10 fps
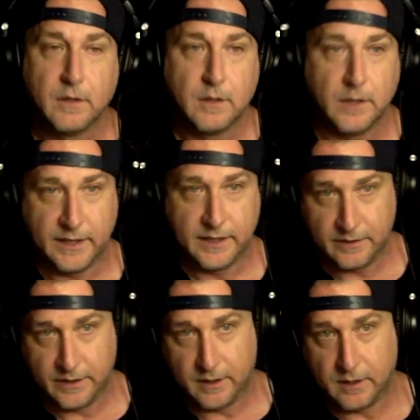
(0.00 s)
And
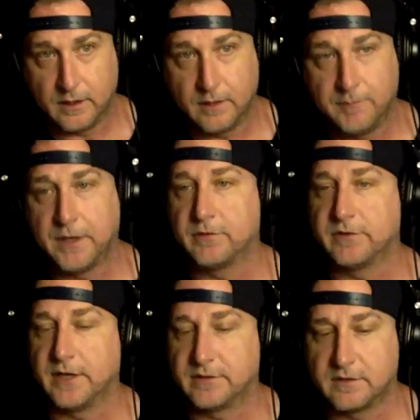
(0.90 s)
but it was
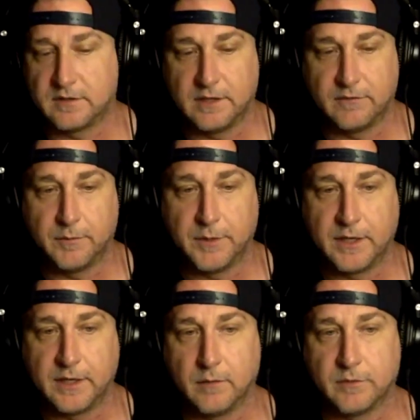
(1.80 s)
nice to see
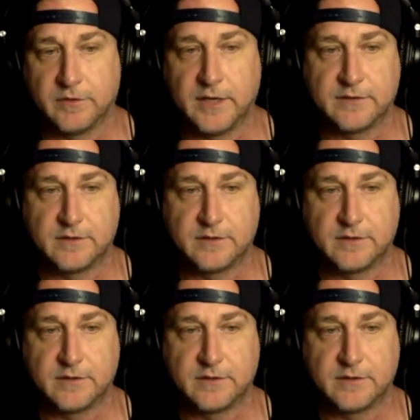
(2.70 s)
everybody, and it was nice to